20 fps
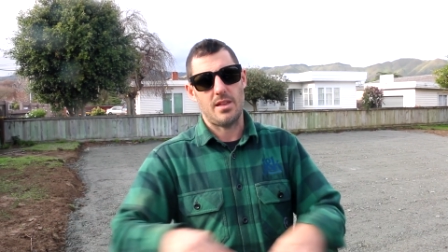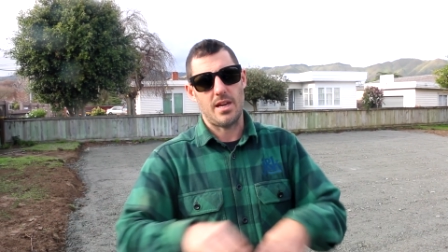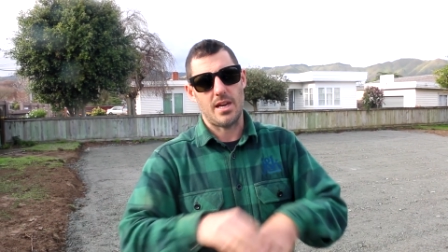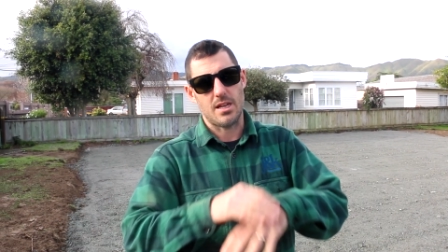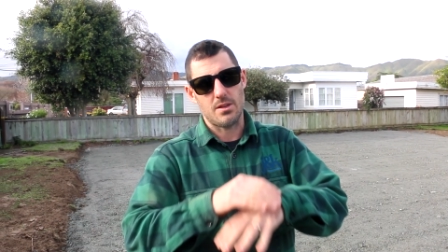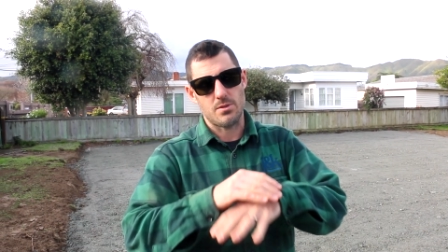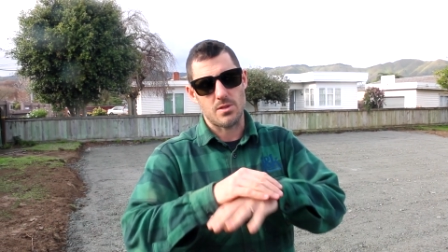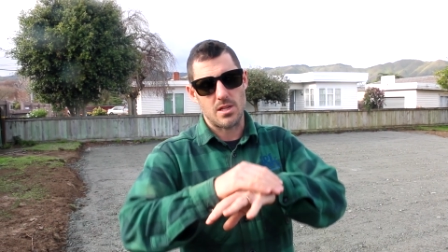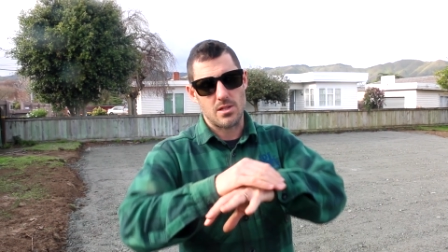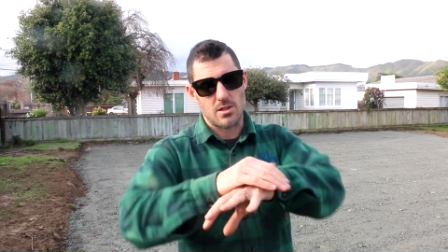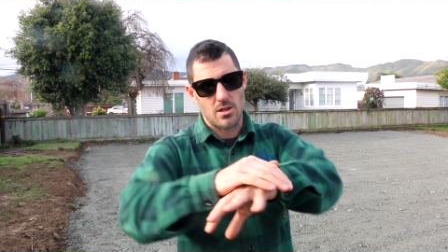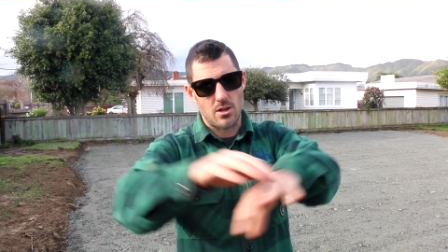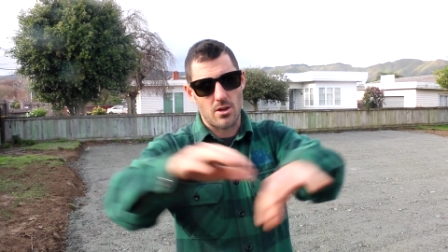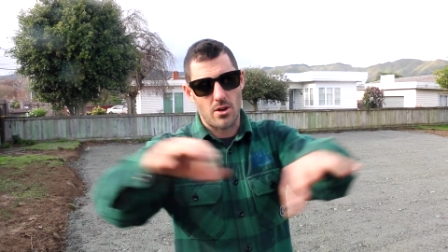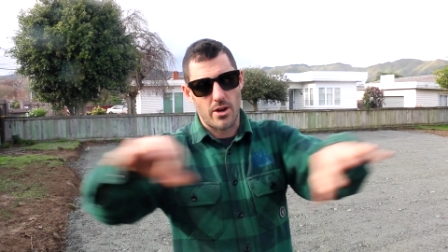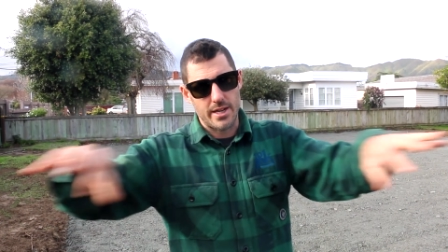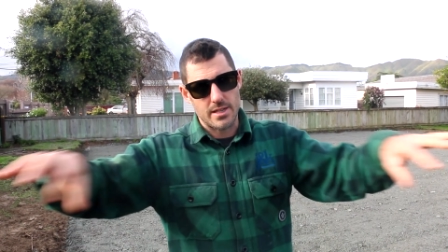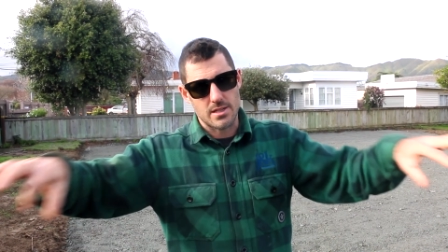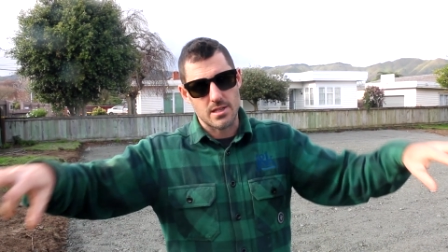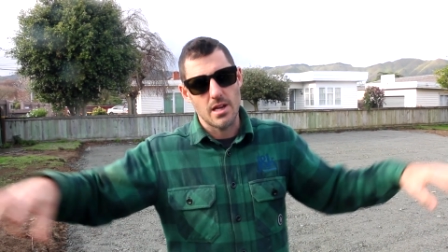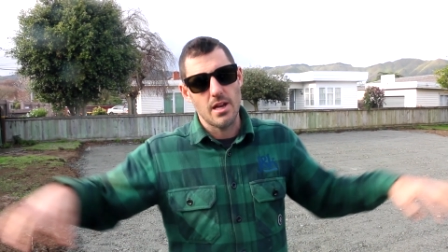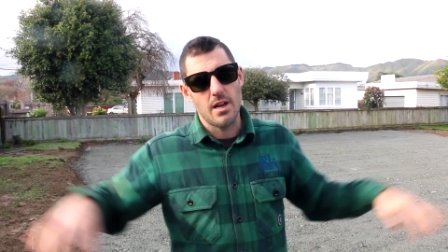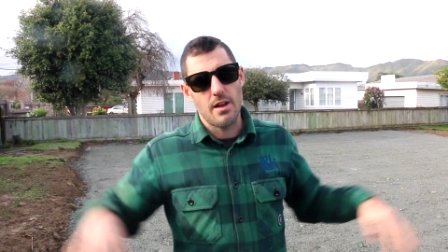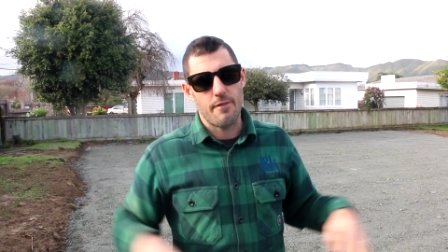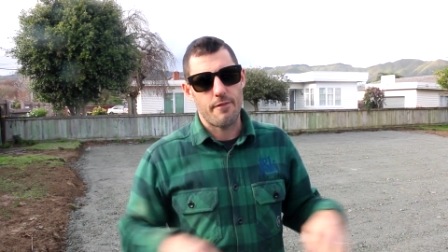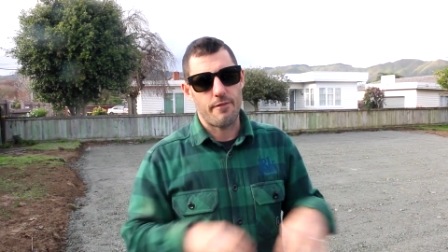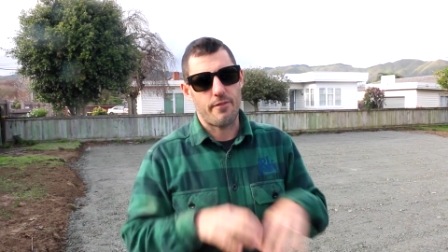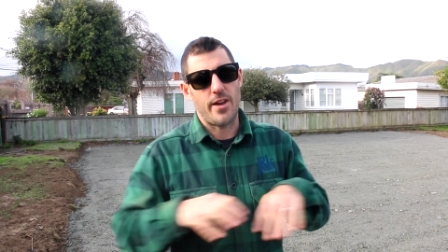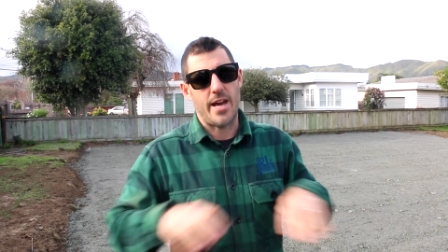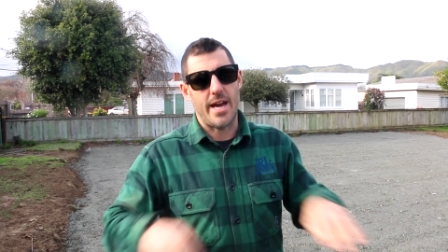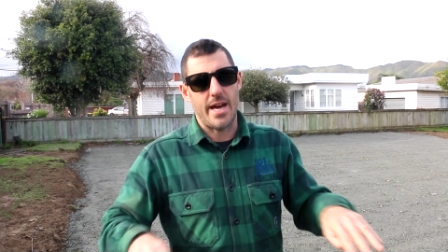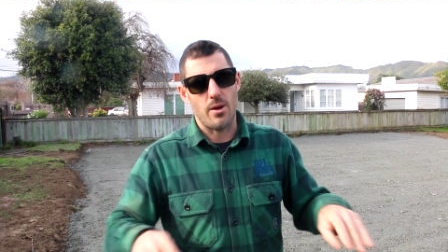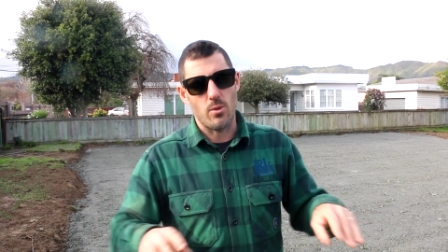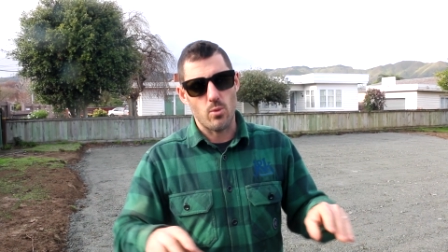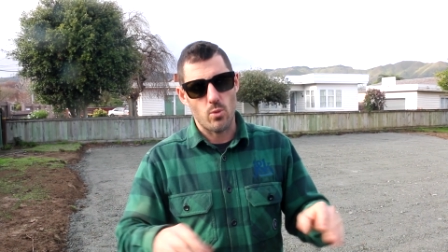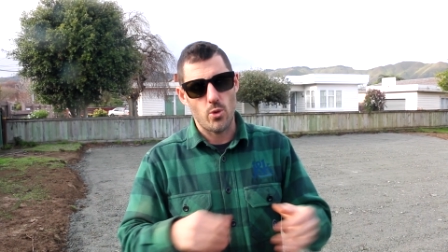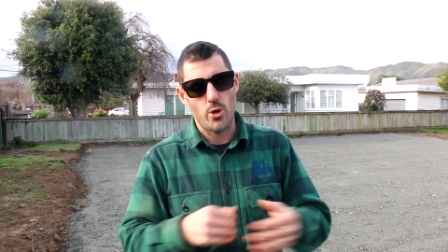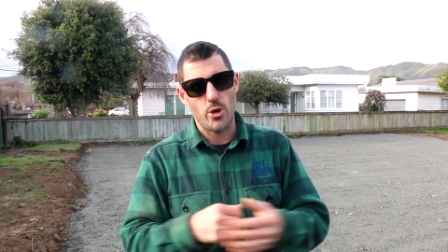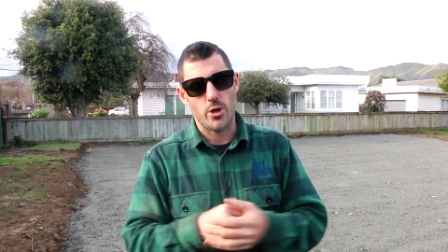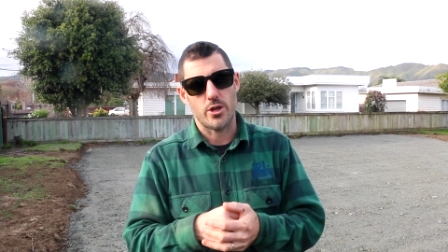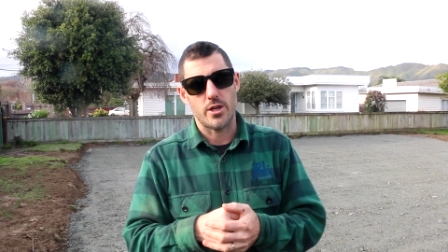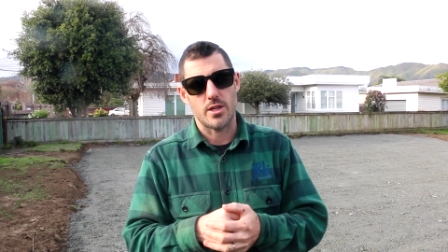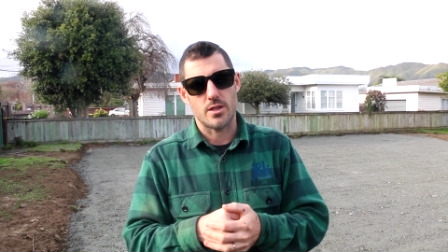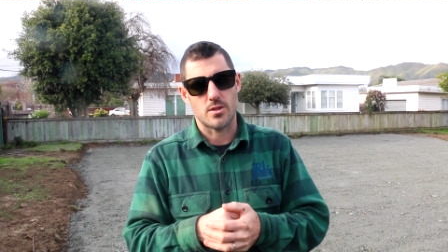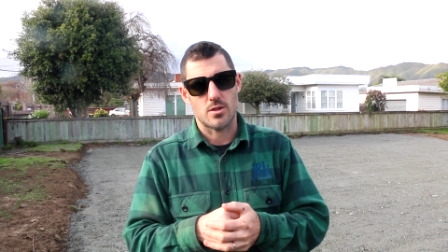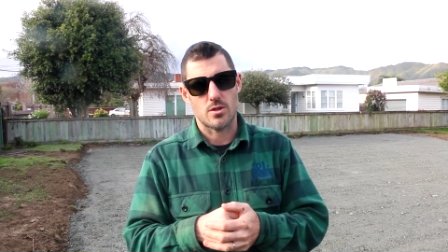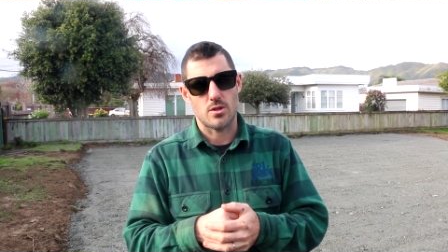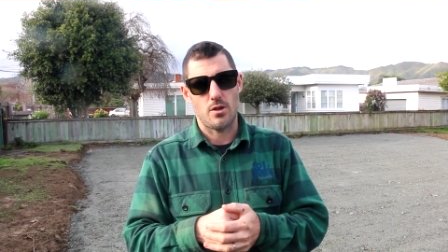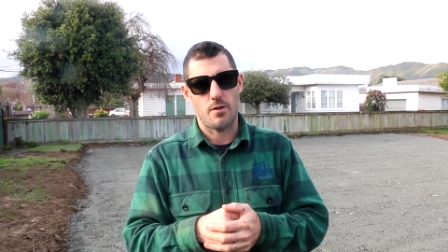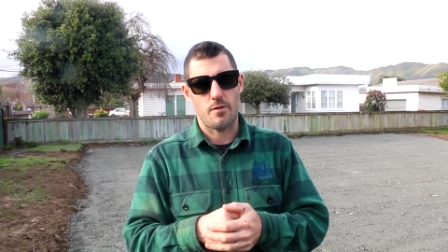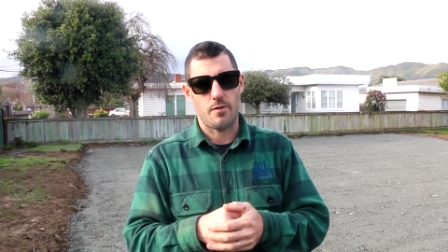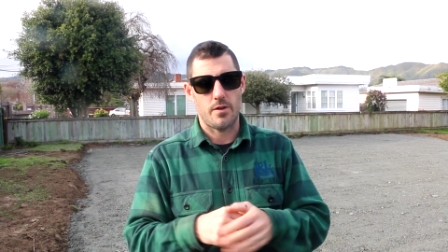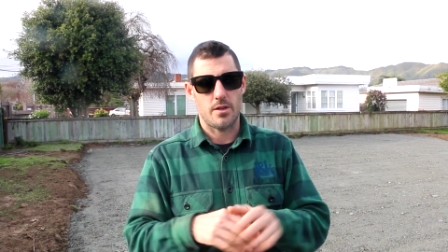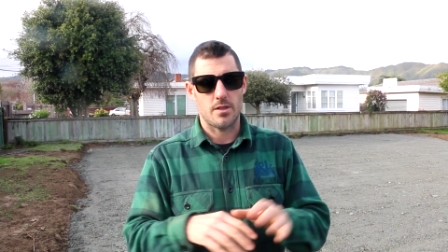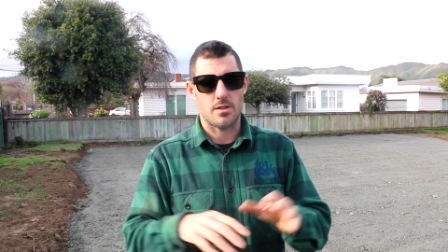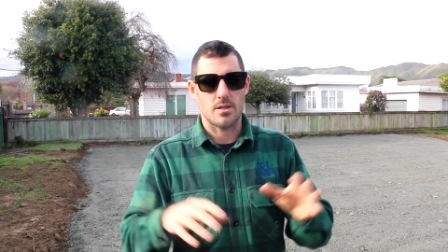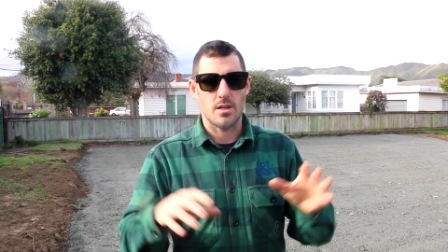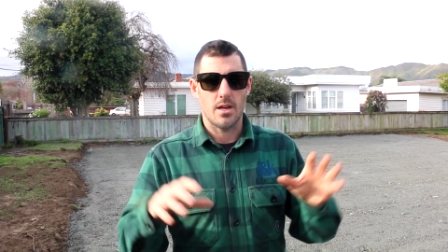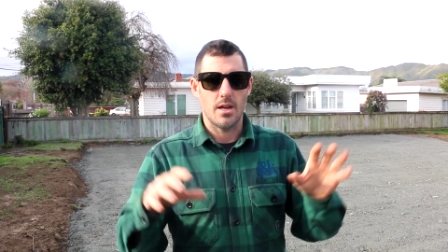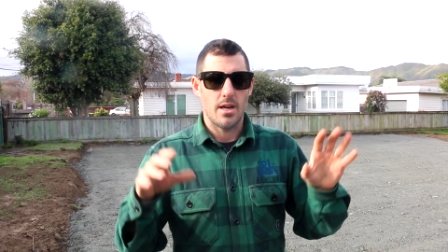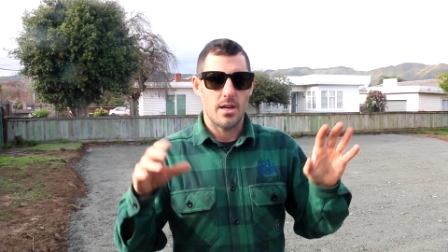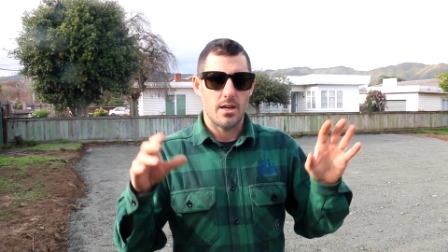That gives us a nice flat working surface,